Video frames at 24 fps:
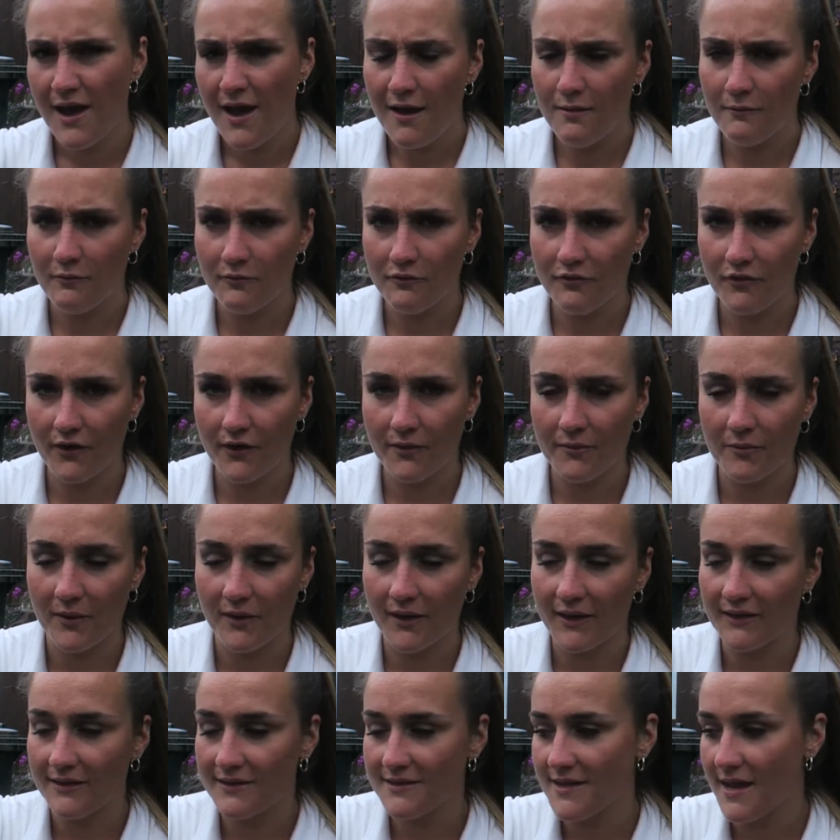I'm afraid of
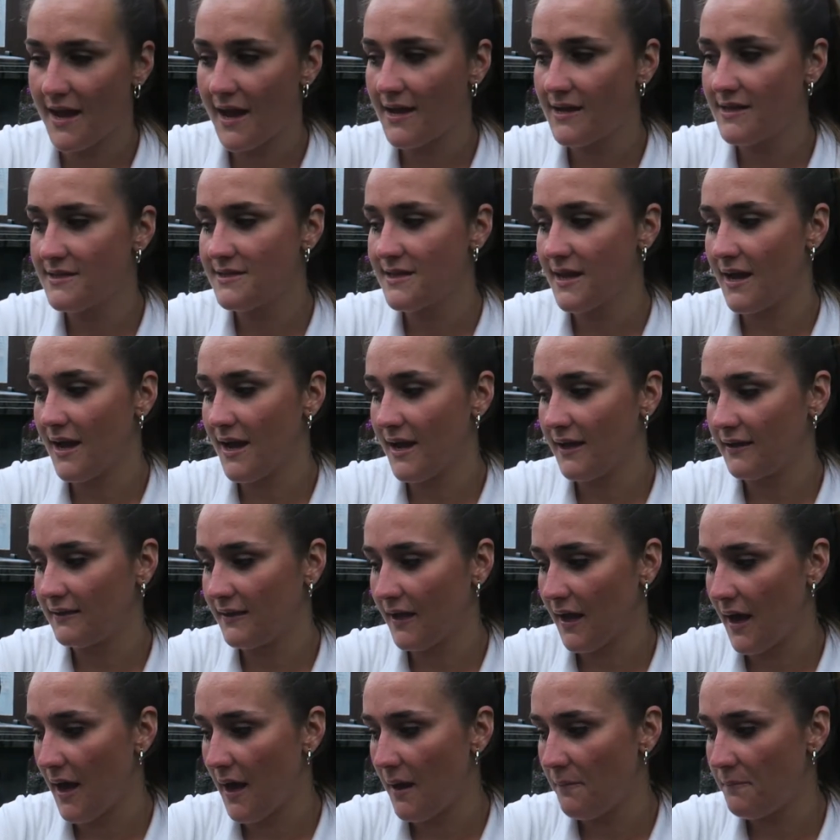breaking the tiles,
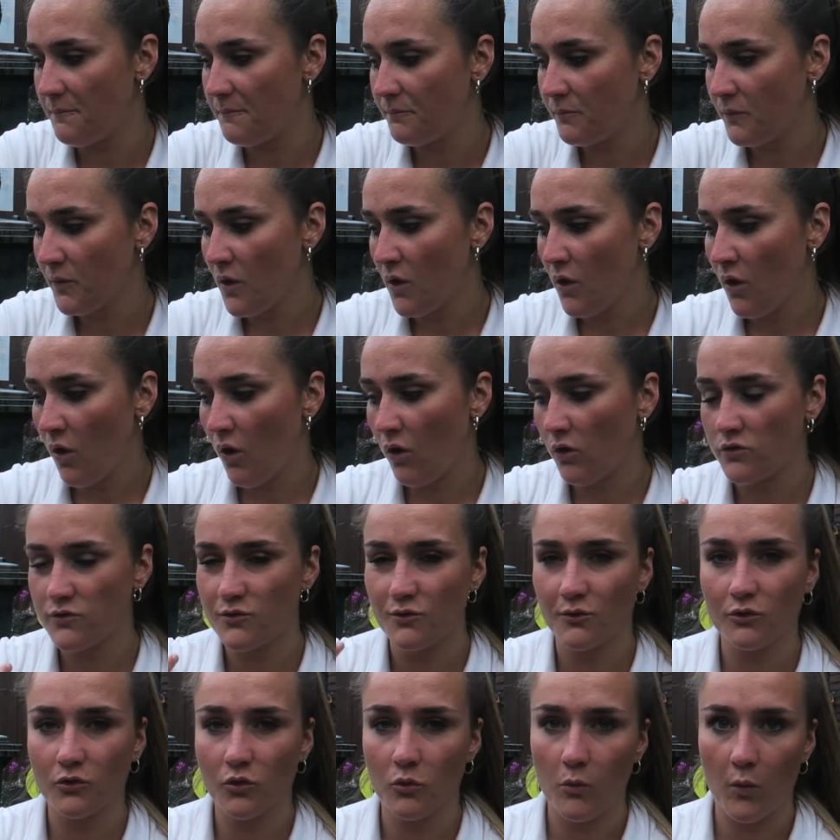and
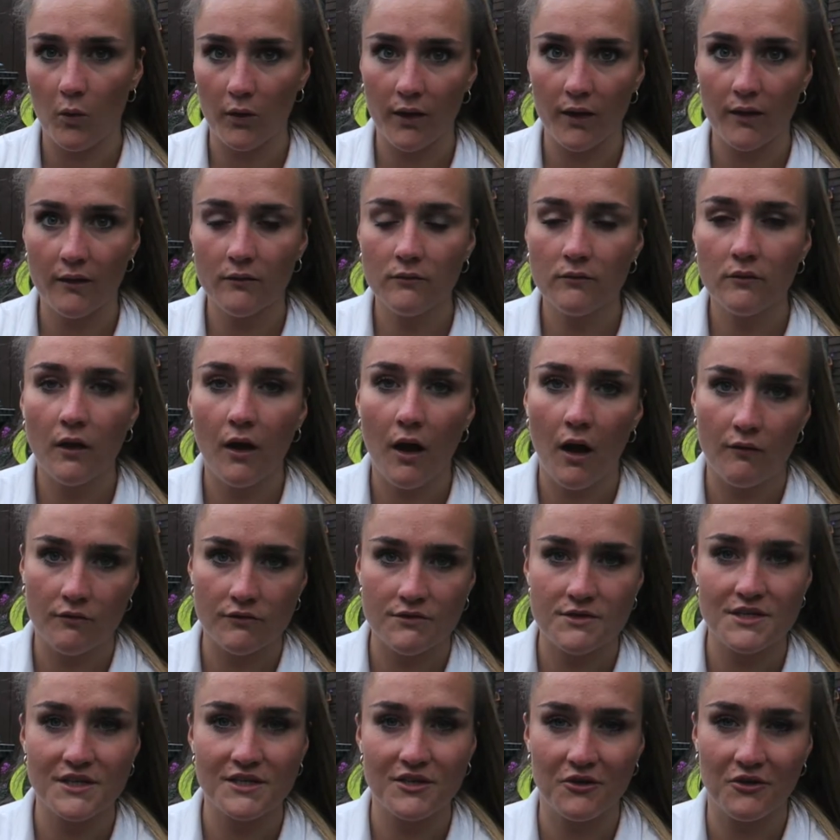also I do
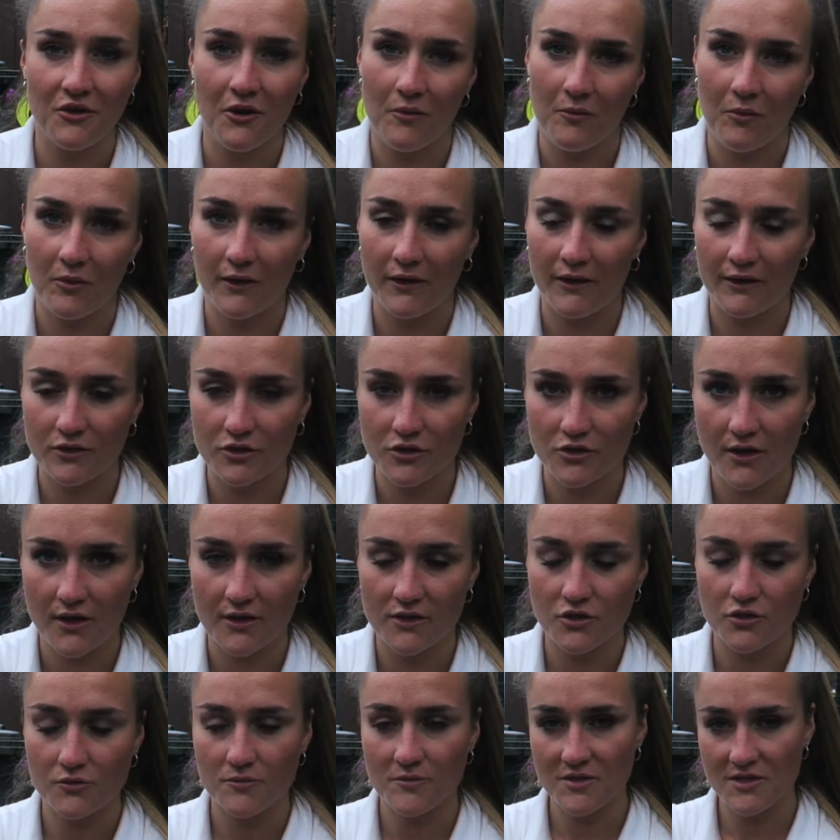not want to
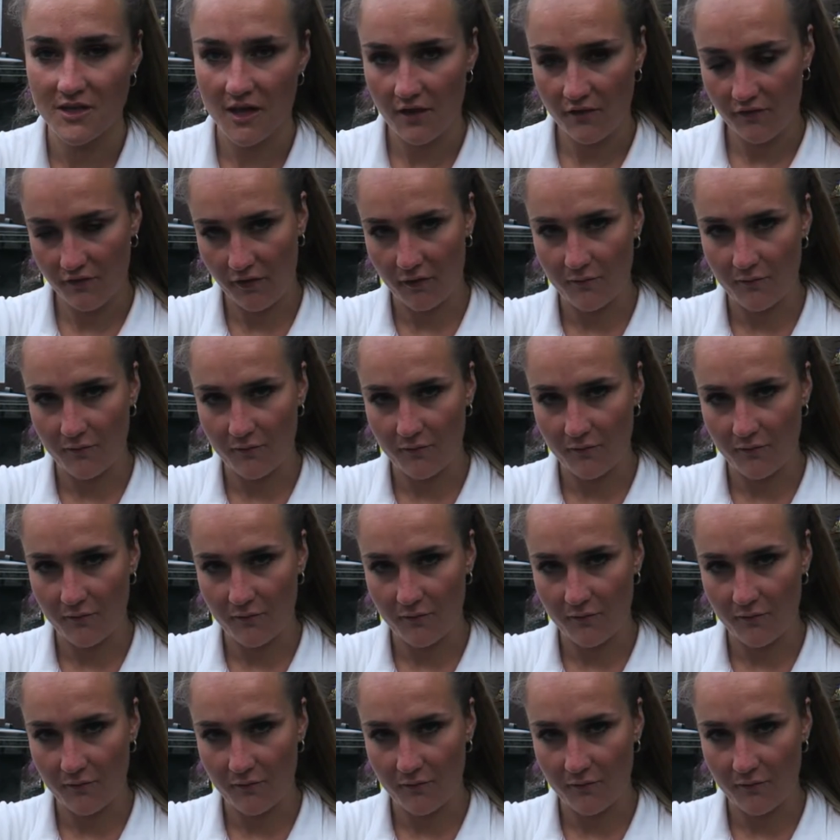injure myself.